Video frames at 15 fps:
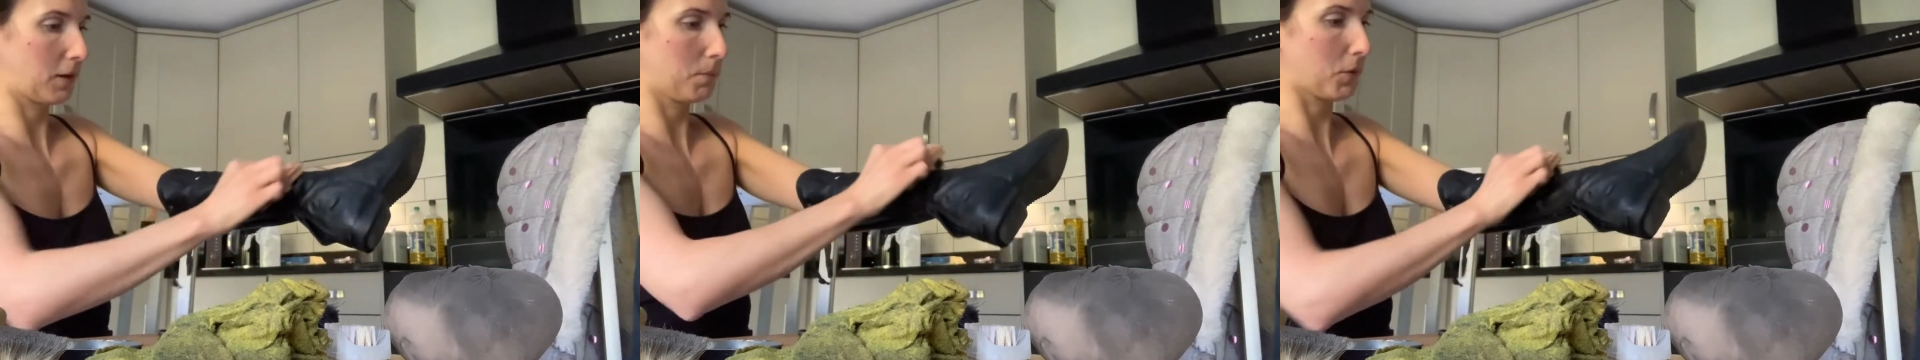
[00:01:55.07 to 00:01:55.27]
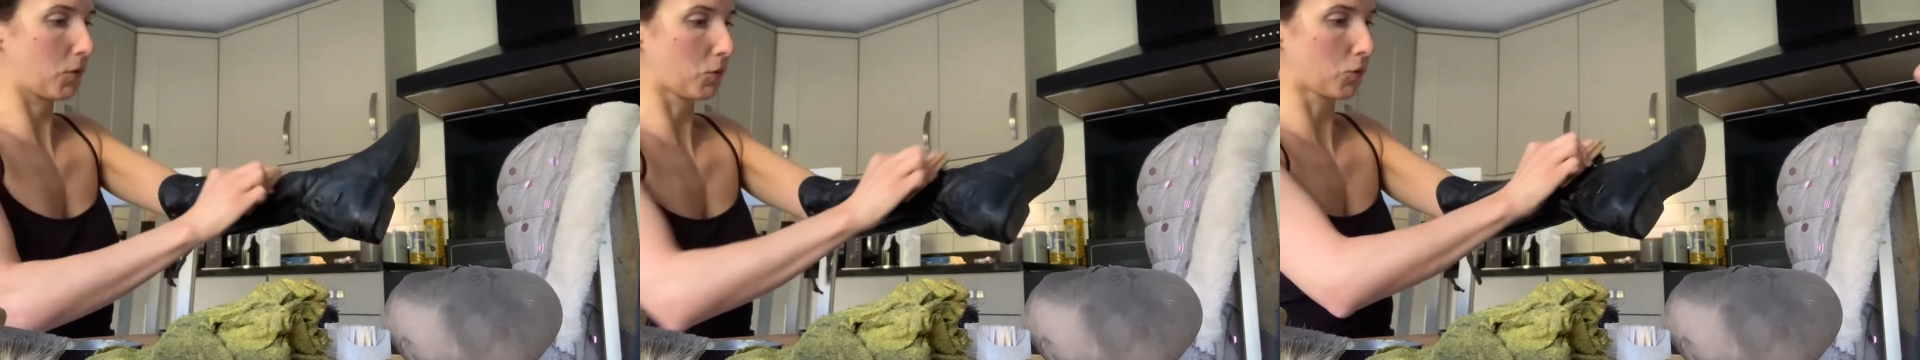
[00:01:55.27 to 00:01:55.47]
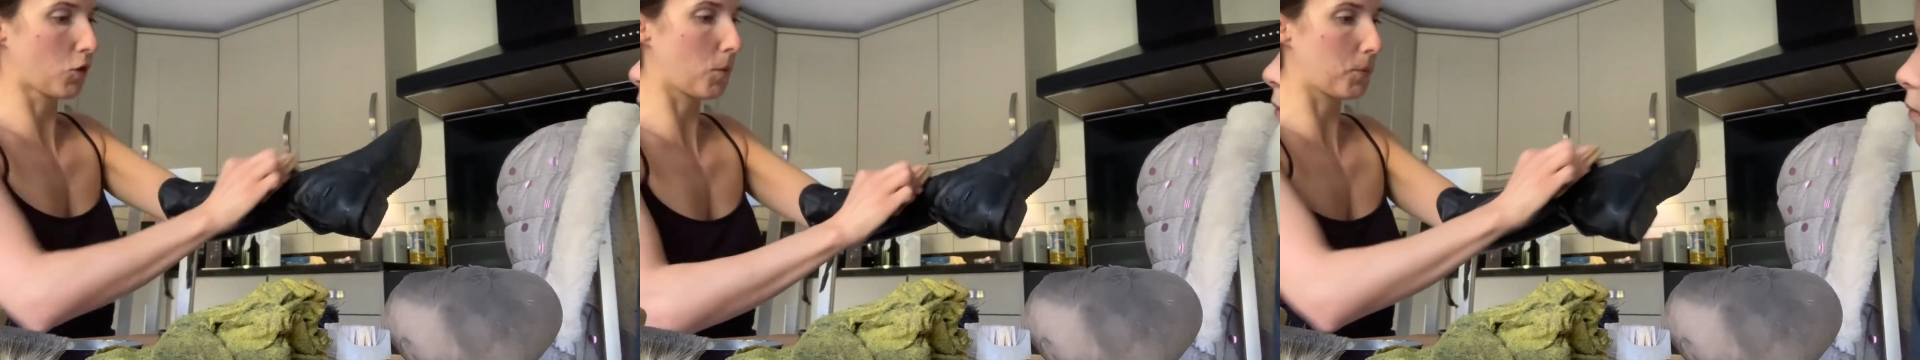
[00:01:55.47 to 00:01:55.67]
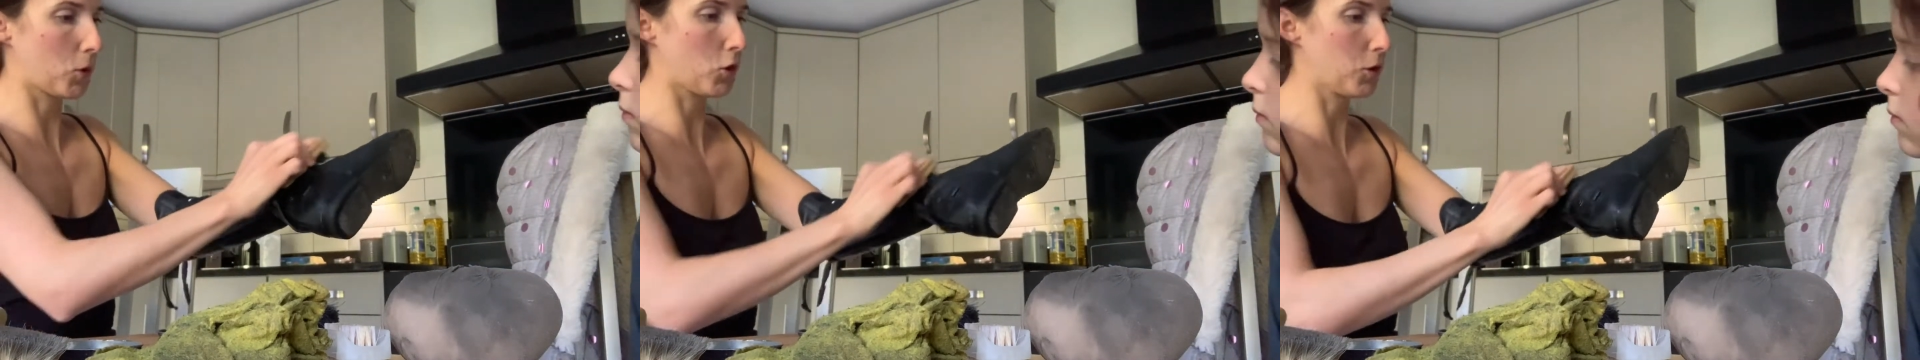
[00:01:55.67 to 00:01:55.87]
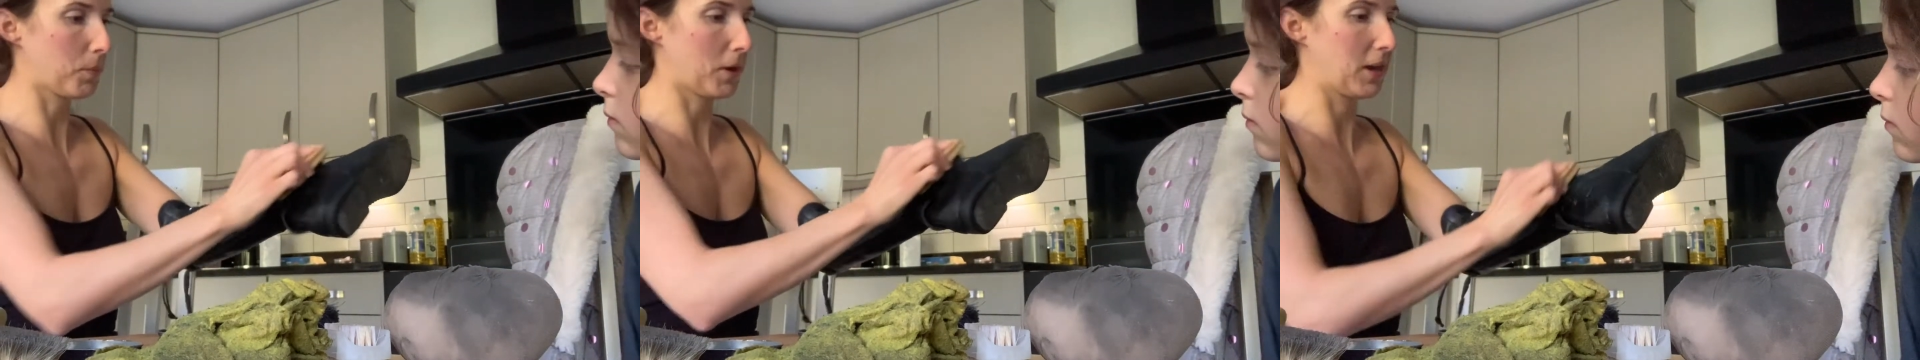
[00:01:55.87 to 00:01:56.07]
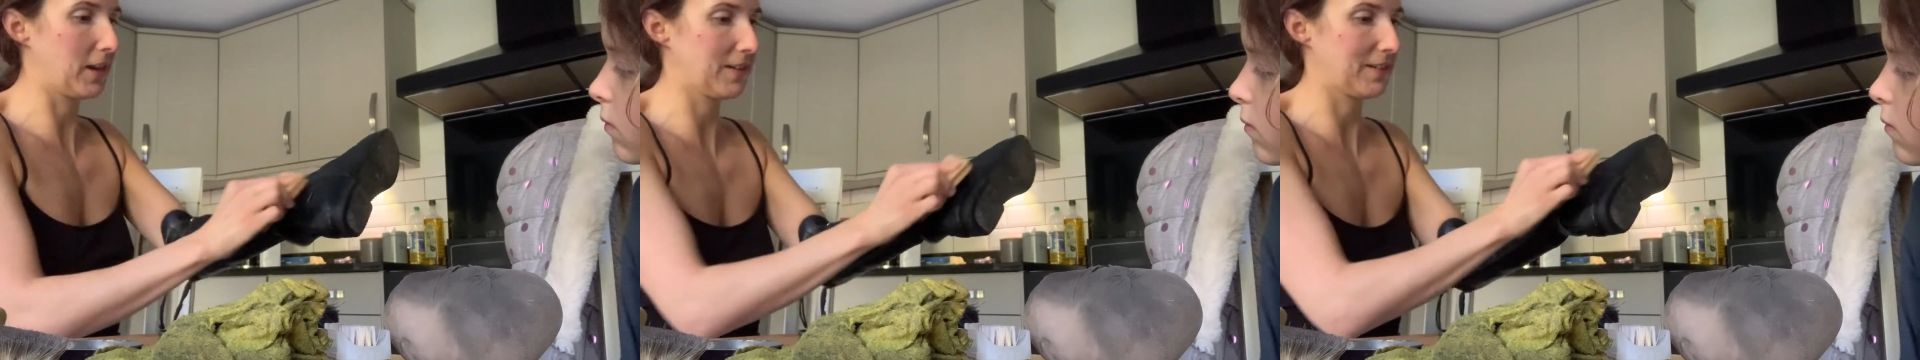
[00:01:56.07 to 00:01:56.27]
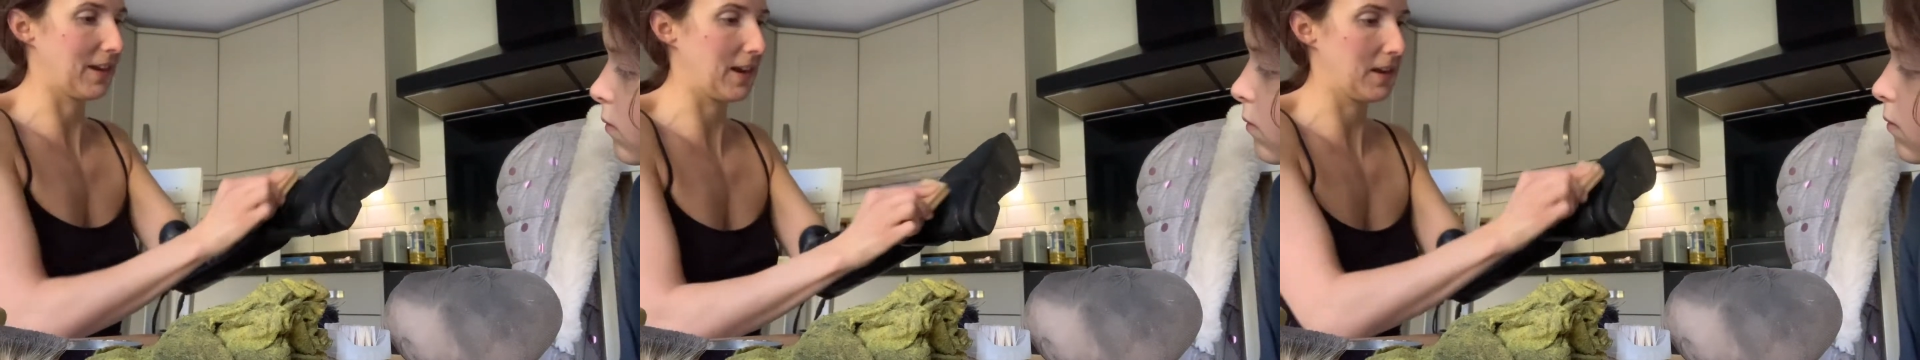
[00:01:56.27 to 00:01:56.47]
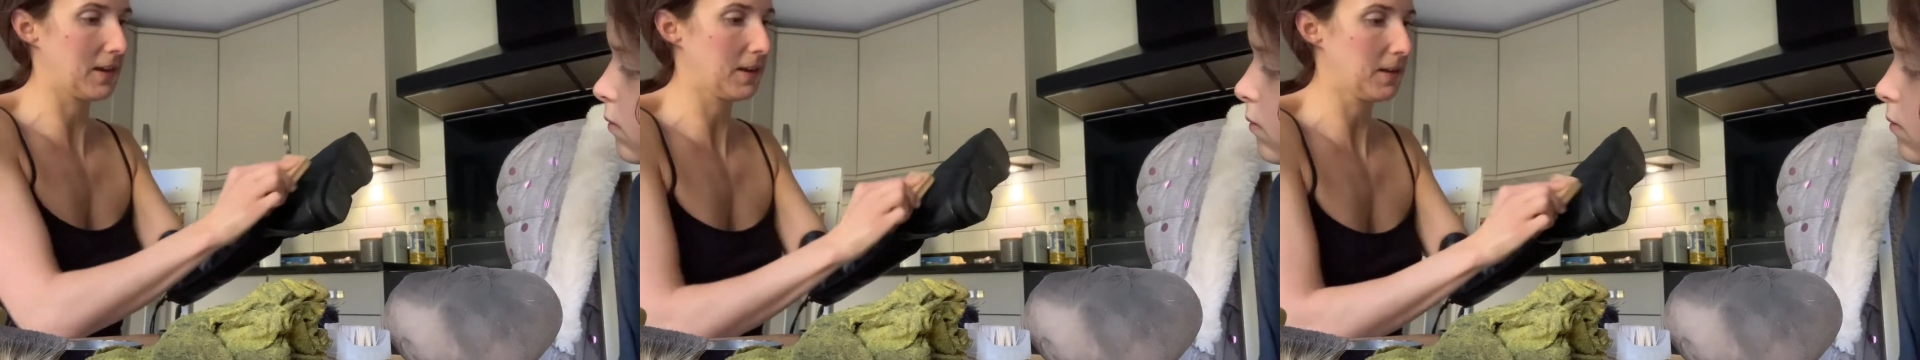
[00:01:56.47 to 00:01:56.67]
but rub all the polish in.